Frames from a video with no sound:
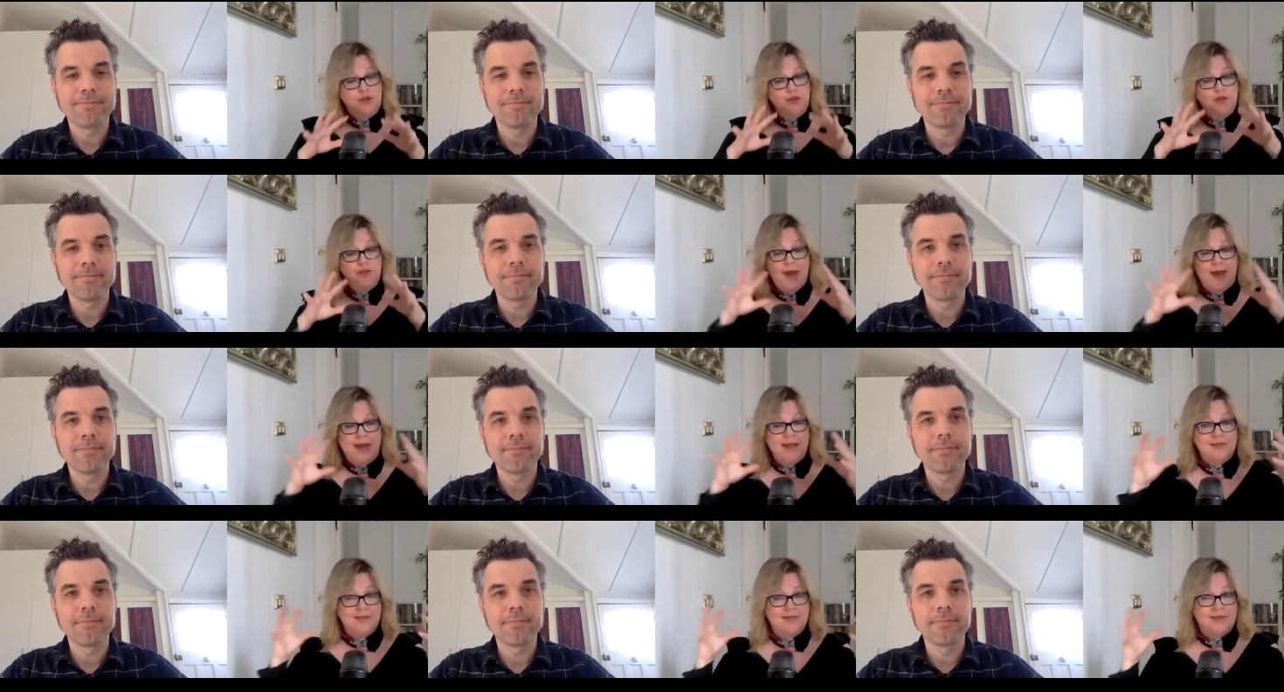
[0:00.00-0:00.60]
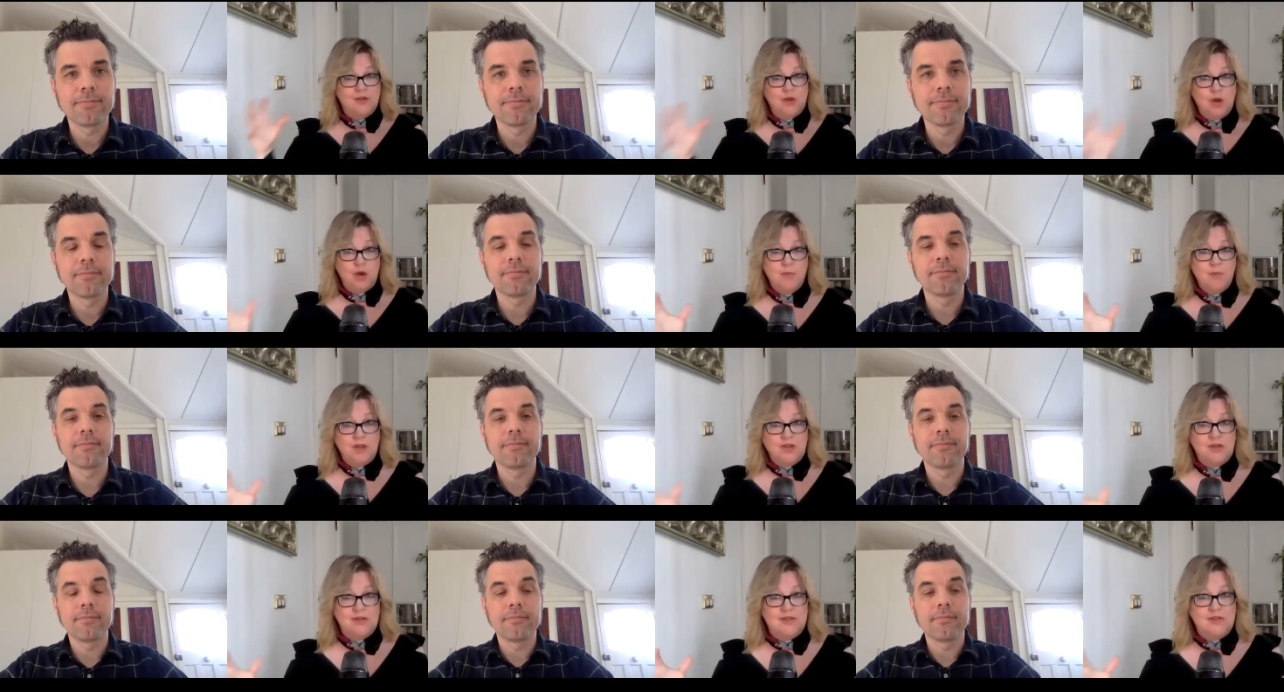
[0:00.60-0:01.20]
Speaker 1: you've had so
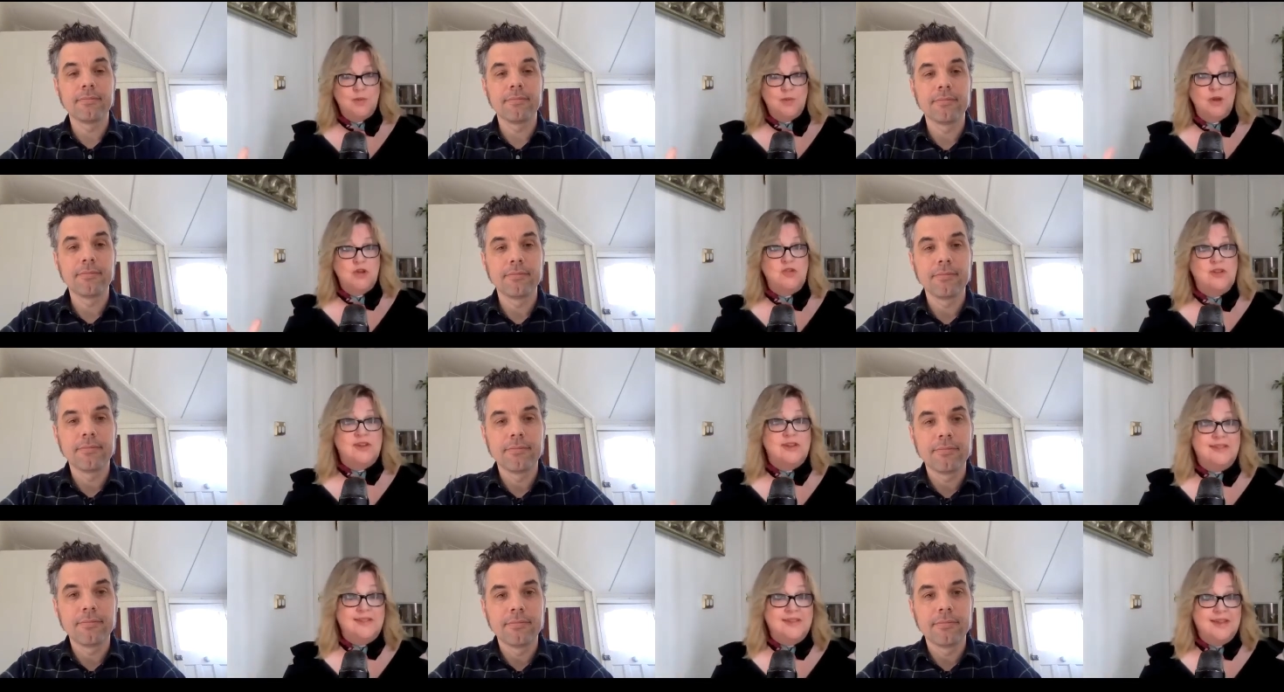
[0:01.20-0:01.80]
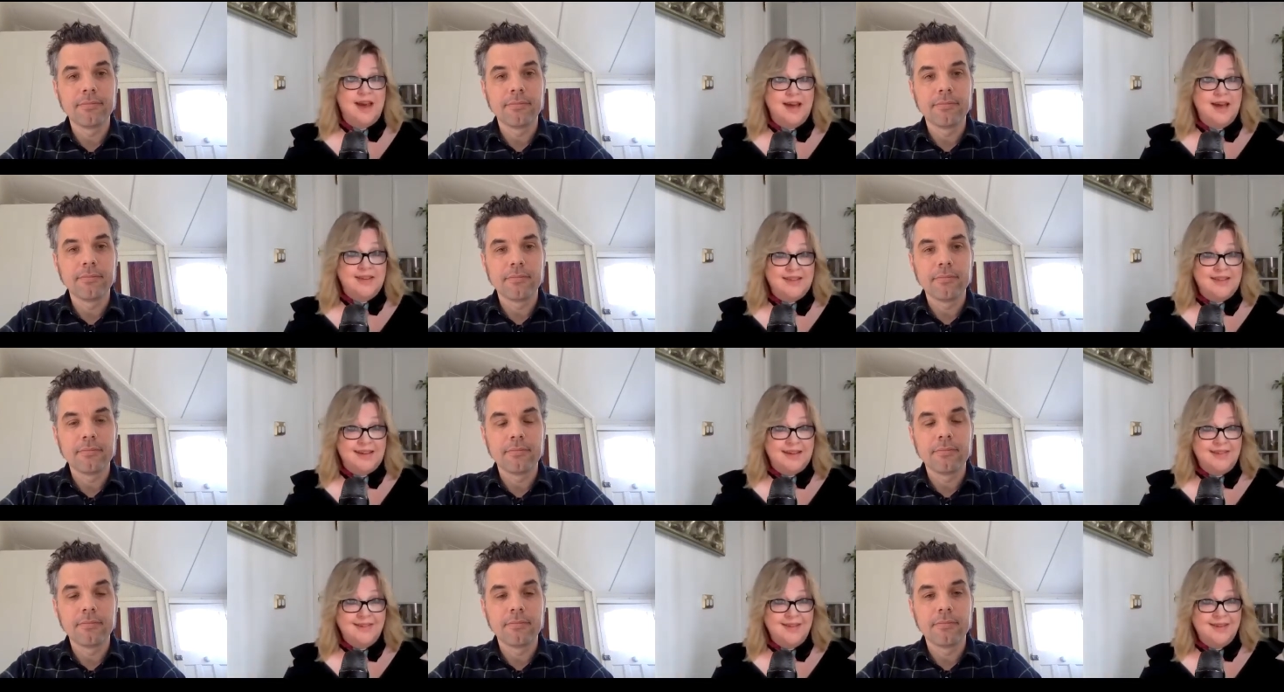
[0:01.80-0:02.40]
much exposure to
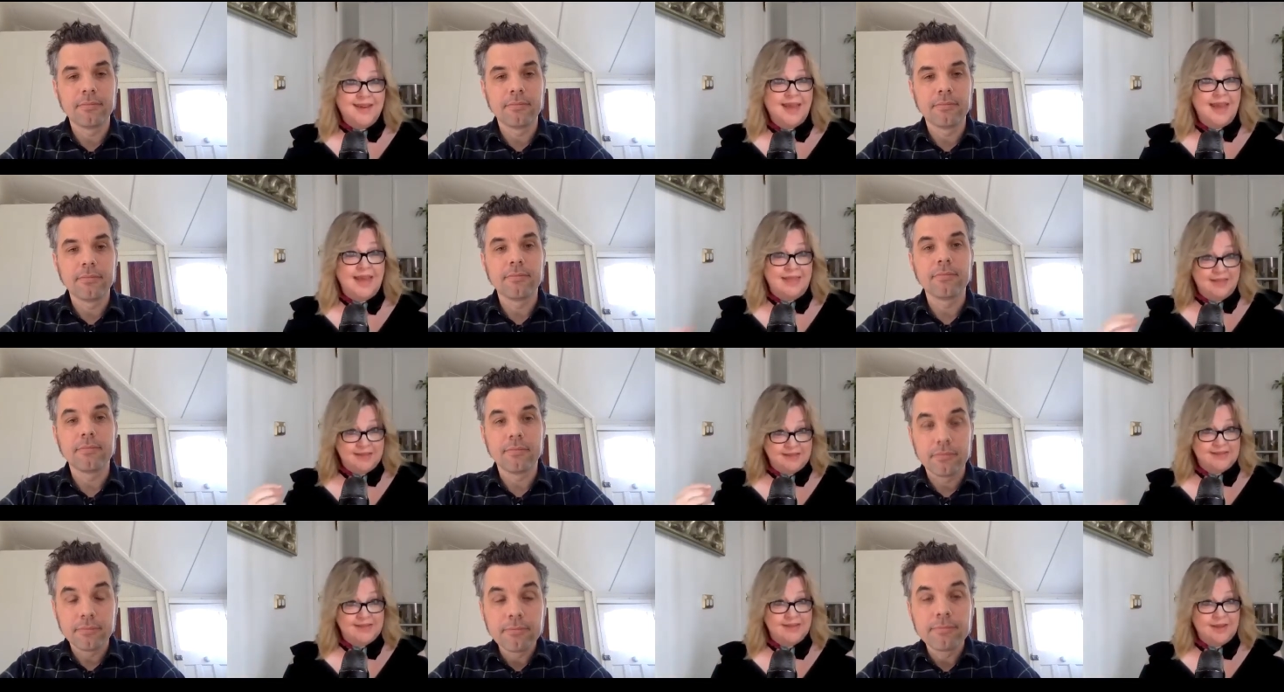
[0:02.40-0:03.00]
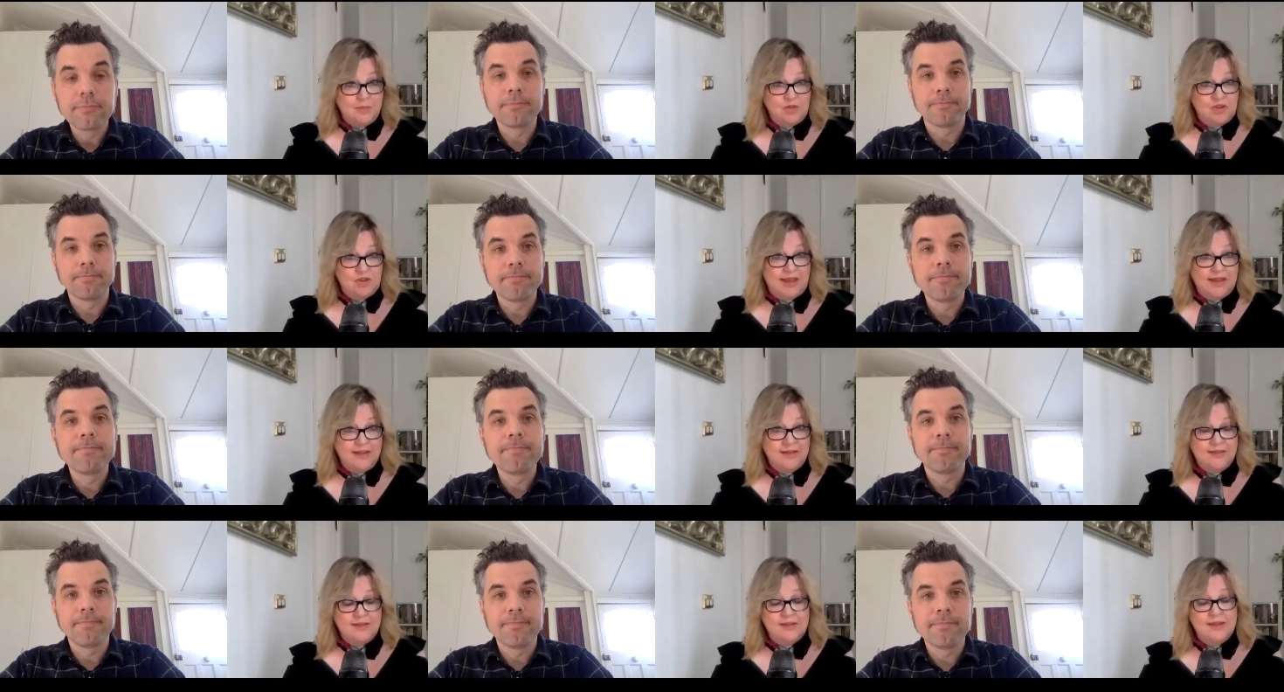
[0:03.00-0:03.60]
data in this
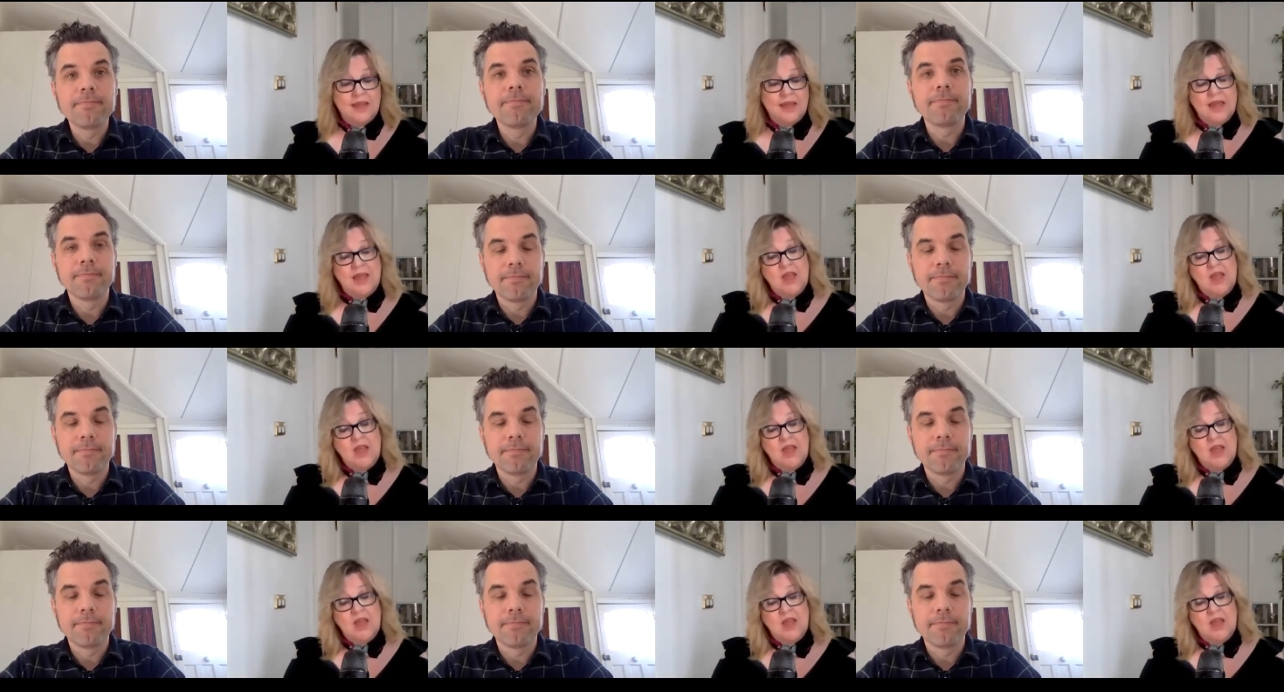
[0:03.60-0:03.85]
subject.